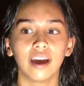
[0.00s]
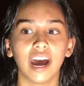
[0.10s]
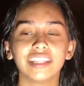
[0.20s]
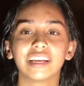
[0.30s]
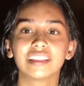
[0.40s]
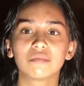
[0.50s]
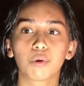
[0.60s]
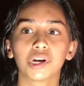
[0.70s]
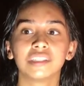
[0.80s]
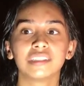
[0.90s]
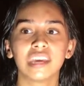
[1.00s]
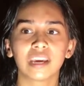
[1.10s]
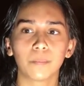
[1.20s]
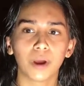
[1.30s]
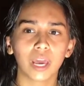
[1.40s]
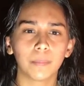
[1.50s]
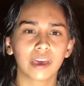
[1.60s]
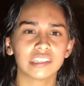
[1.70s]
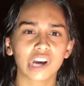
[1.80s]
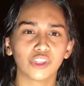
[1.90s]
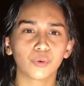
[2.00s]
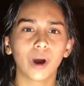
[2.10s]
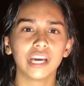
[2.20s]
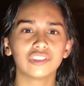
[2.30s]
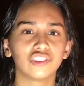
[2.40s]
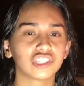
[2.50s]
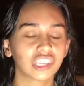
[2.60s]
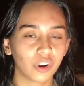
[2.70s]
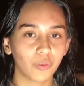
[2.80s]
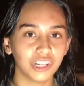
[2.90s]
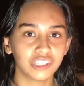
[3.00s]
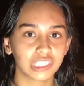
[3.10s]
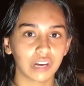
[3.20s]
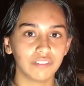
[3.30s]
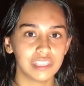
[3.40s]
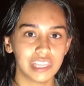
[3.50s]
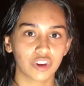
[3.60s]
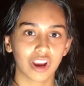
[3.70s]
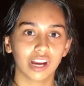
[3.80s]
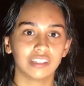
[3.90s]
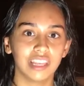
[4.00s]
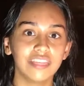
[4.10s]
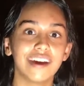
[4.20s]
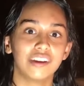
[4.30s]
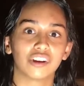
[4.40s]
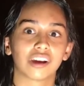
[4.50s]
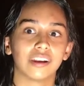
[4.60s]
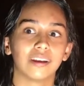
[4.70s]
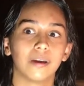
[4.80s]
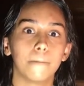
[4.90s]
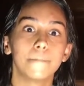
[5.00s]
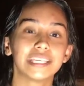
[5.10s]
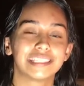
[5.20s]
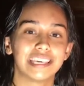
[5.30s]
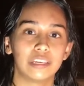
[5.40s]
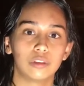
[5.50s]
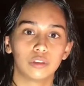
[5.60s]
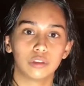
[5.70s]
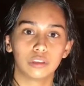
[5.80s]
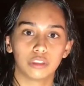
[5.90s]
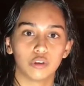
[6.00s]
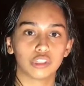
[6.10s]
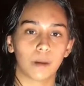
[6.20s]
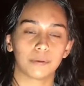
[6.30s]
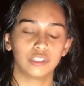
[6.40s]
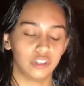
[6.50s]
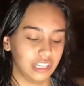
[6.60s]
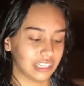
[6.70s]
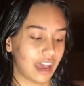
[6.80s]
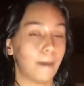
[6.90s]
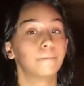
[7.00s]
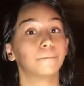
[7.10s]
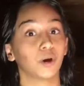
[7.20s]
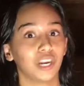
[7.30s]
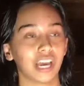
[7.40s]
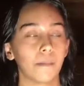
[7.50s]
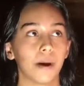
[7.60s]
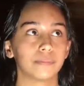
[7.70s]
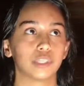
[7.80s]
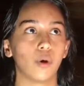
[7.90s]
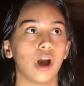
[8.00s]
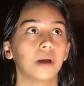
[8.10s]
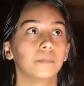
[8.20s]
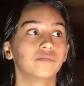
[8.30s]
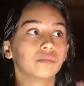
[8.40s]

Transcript: I think it's important to take a break because otherwise you're just gonna run yourself into the ground and then you're gonna miss those opportunities. I'm burning up, I'm so hot.